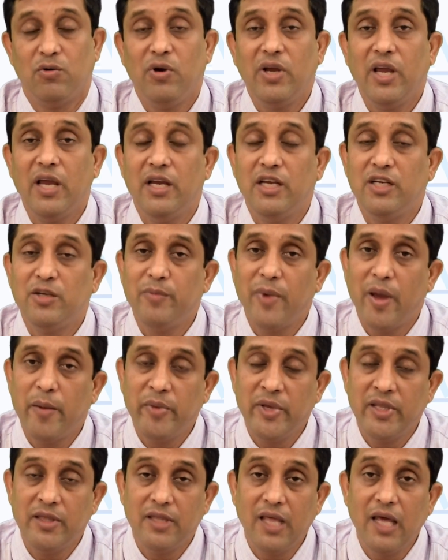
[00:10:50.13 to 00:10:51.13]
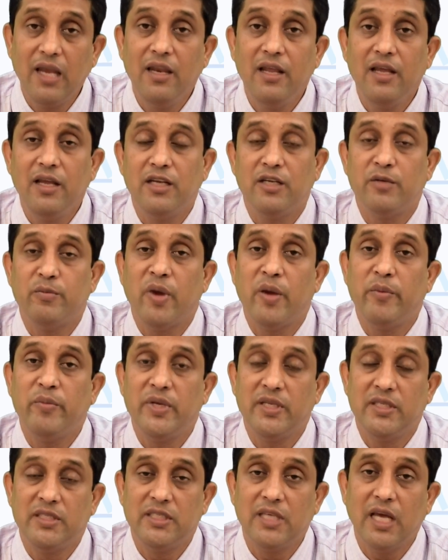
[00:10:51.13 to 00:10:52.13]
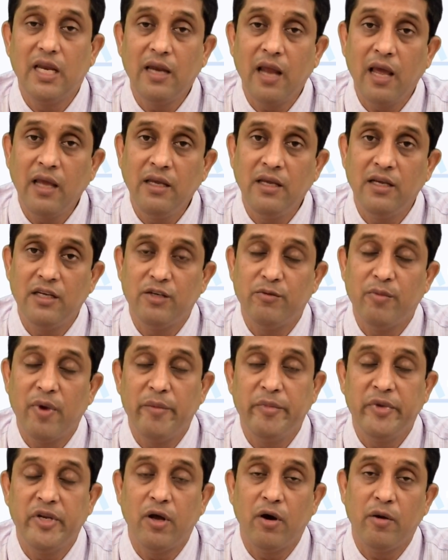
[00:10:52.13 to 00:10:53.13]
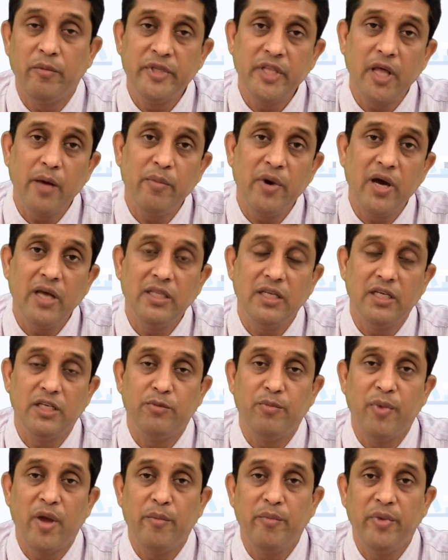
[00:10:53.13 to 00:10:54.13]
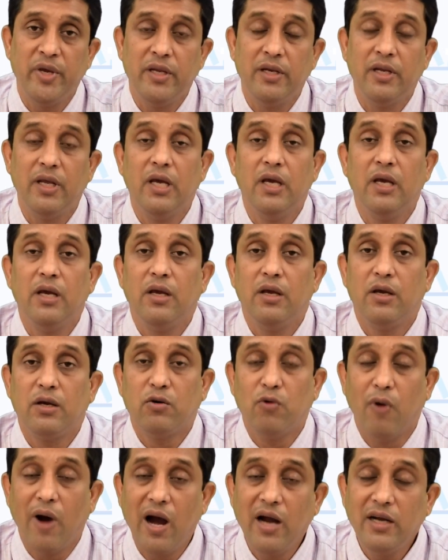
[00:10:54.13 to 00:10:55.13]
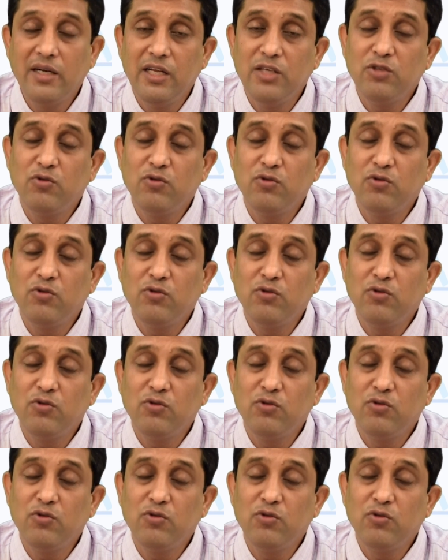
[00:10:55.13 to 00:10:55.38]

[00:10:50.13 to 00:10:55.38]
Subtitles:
Okay, it may be in Delhi, it may be in Chennai, it may be in Ahmedabad, it may be in Guwahati.